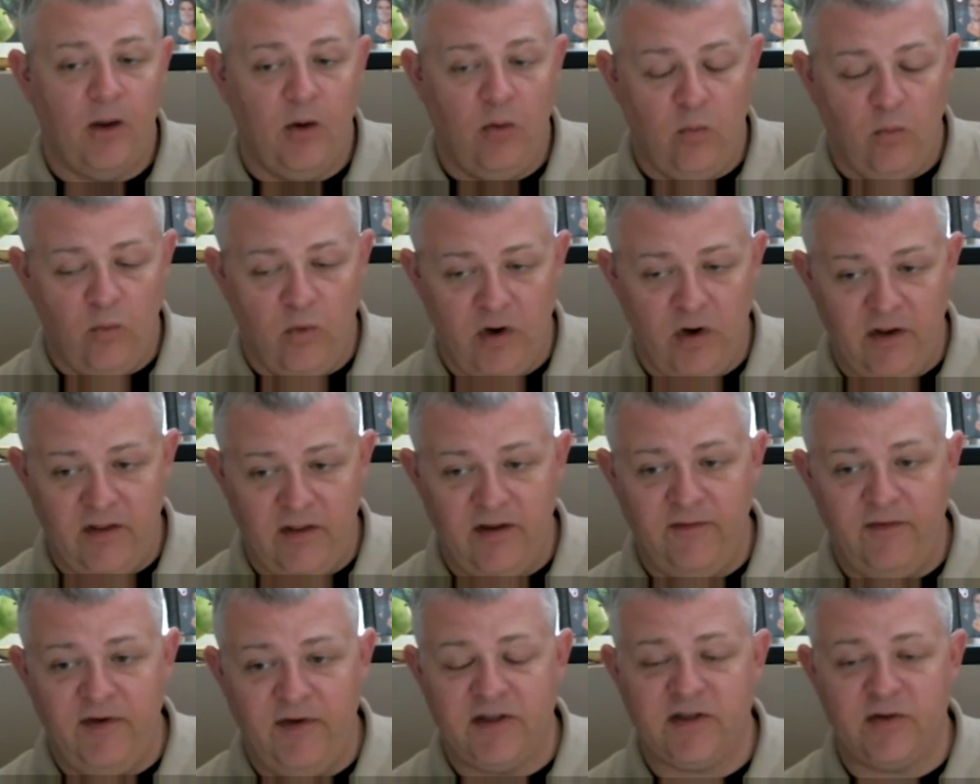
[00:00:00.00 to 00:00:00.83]
One of the
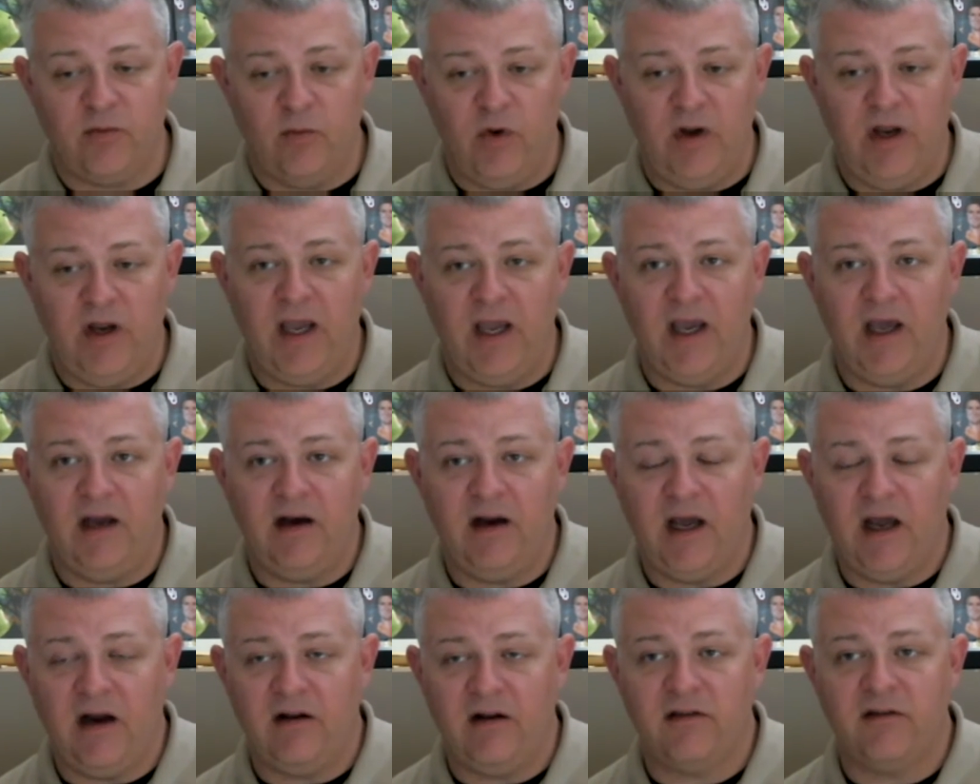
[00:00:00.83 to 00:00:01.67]
events that we had
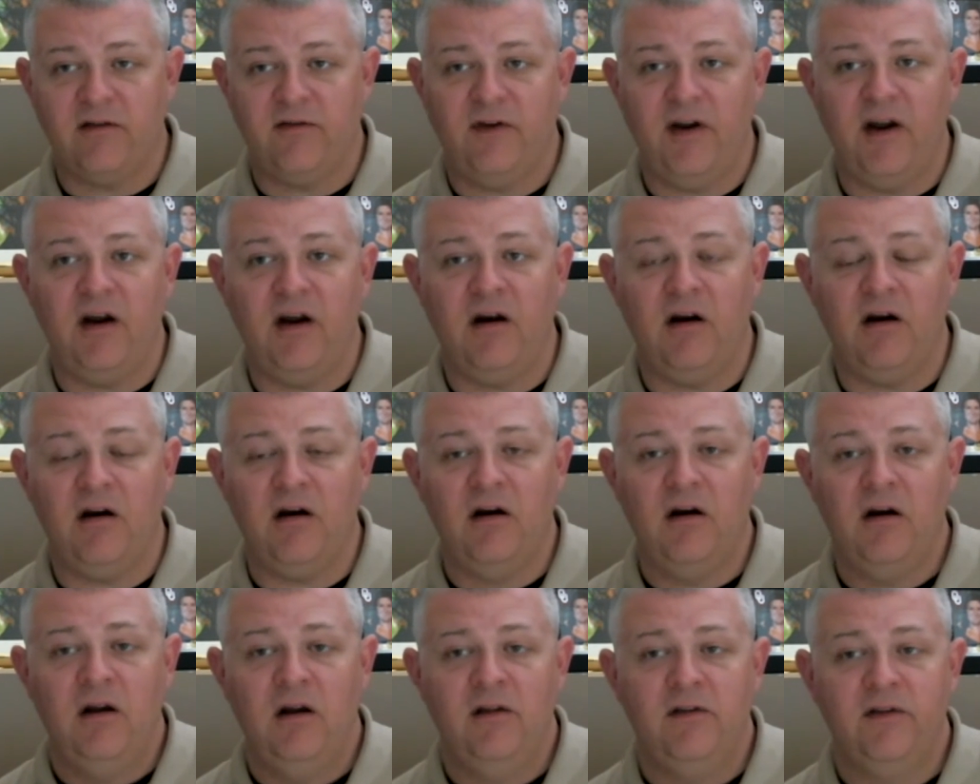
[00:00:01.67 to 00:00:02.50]
out at the fair
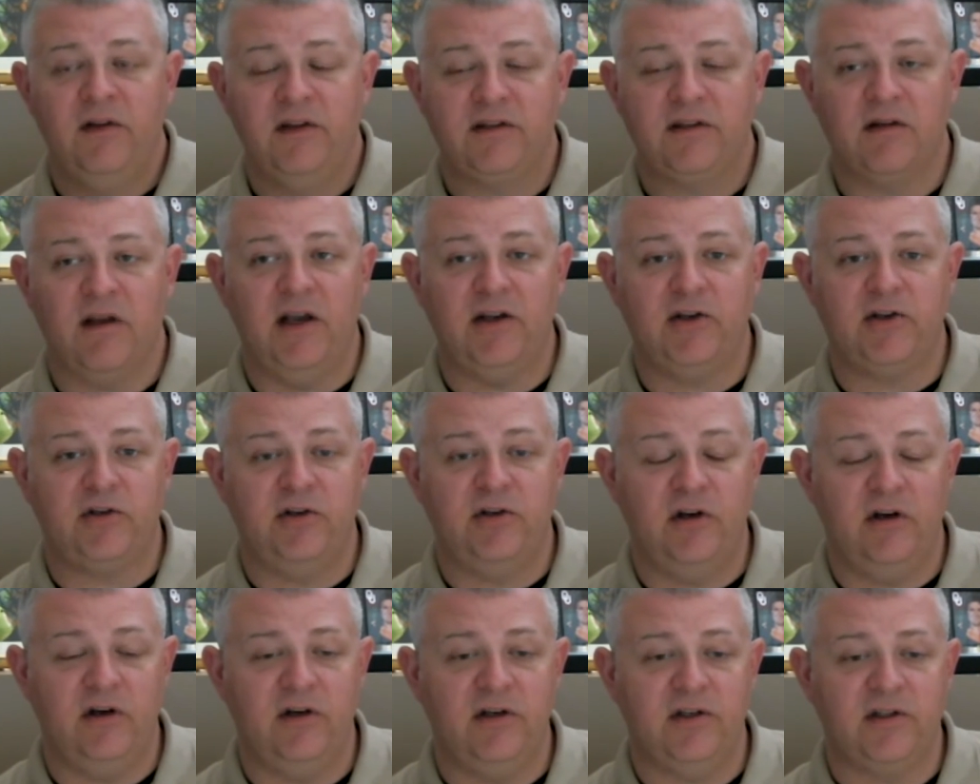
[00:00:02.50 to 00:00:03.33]
this last
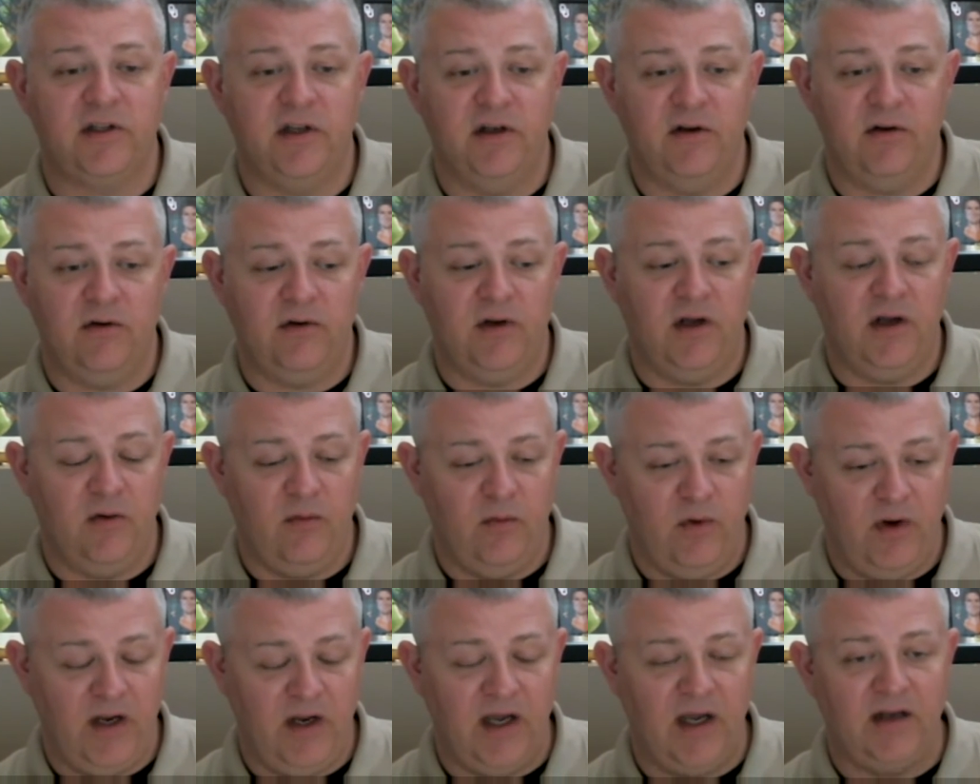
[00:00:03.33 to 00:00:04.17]
year is that
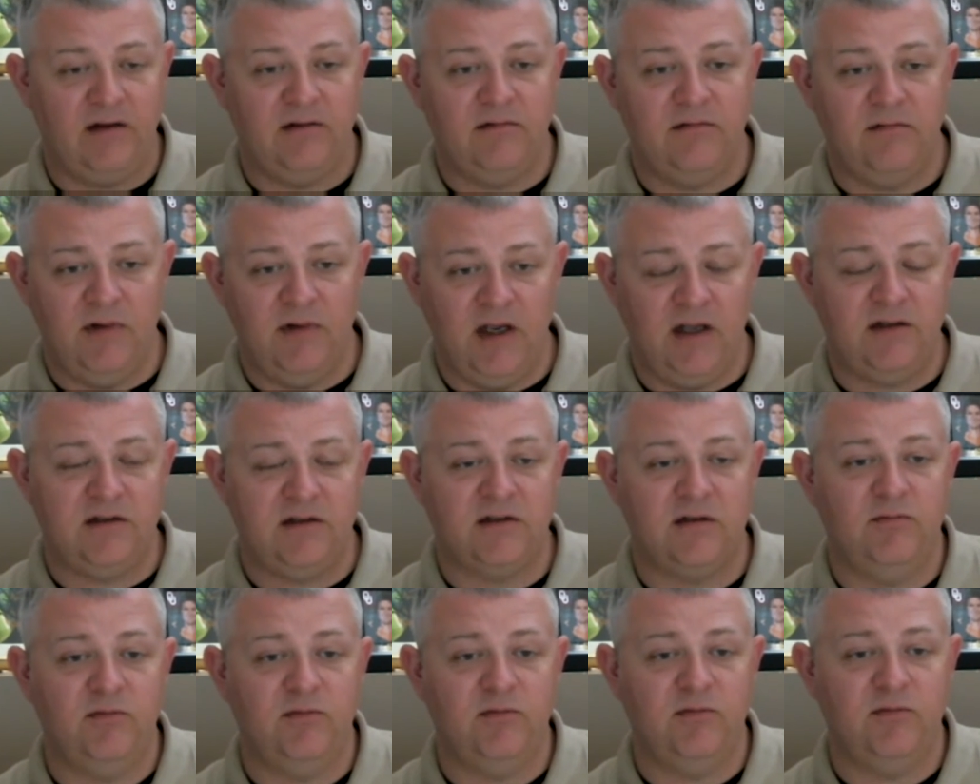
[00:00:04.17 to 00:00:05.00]
we had
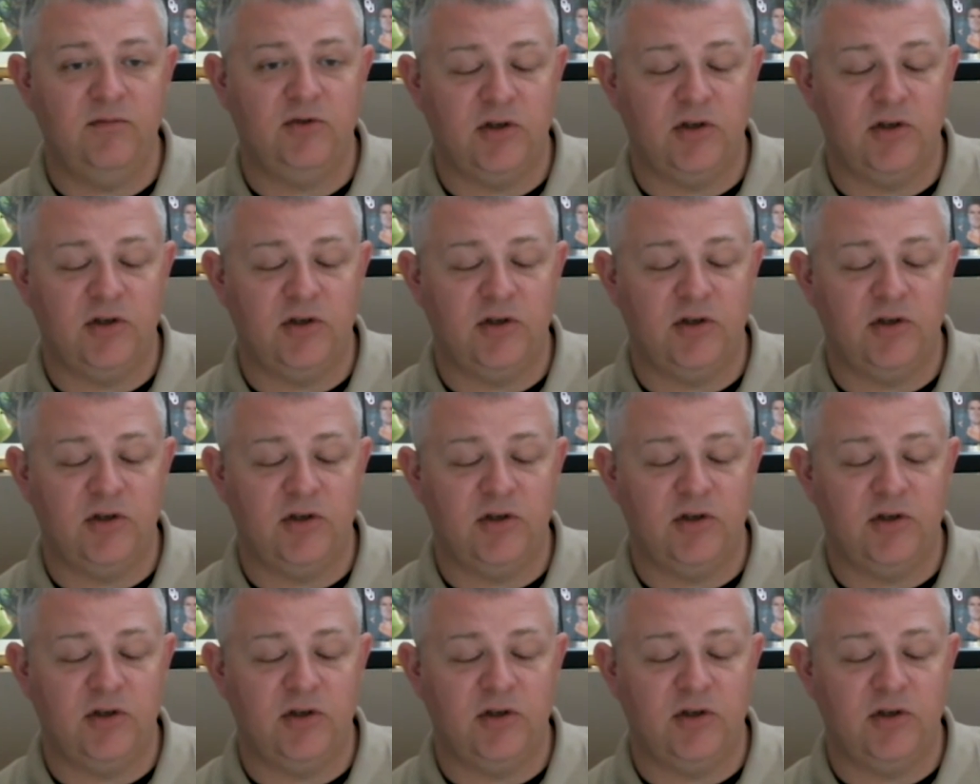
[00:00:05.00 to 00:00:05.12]
some